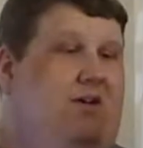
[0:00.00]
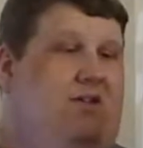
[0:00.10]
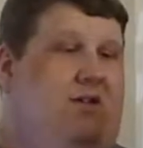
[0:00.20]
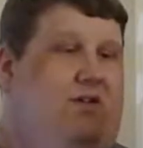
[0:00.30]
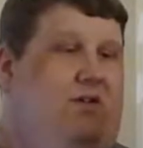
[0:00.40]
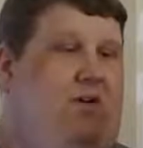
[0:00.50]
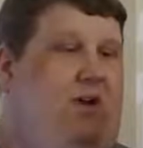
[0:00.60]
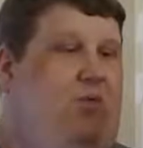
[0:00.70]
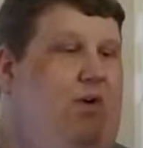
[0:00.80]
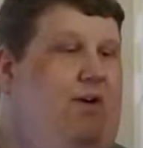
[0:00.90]
Just don't
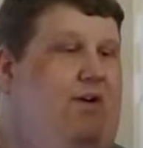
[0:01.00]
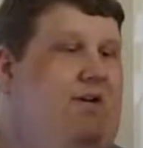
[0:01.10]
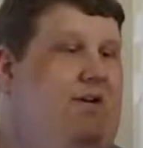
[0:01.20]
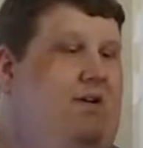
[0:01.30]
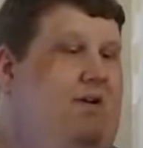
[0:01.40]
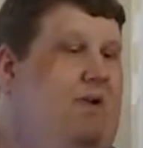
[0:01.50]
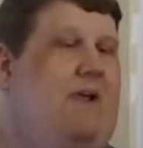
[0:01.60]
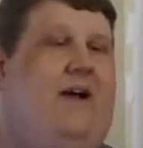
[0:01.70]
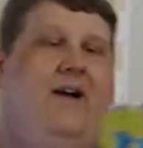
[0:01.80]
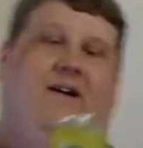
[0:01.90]
call it water.
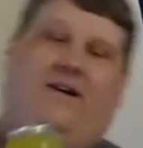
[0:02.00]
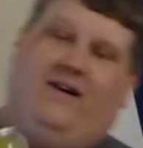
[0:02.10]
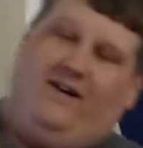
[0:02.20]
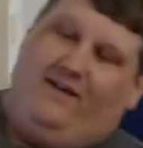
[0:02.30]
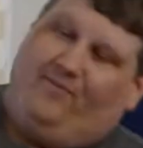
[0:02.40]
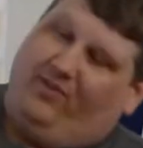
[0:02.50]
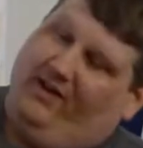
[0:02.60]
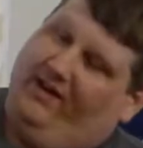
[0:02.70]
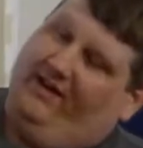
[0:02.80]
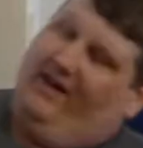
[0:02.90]
Huh.
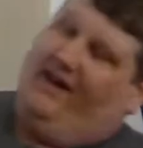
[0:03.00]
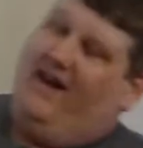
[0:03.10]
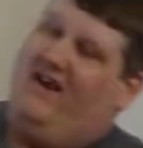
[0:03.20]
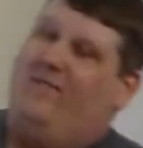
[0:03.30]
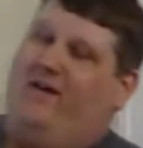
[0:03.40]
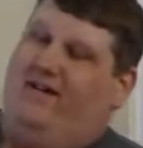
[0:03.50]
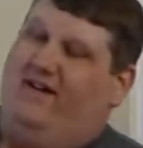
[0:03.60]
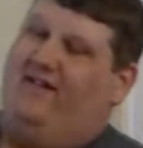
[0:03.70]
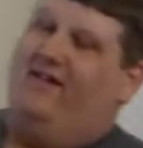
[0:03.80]
I gotta admit, it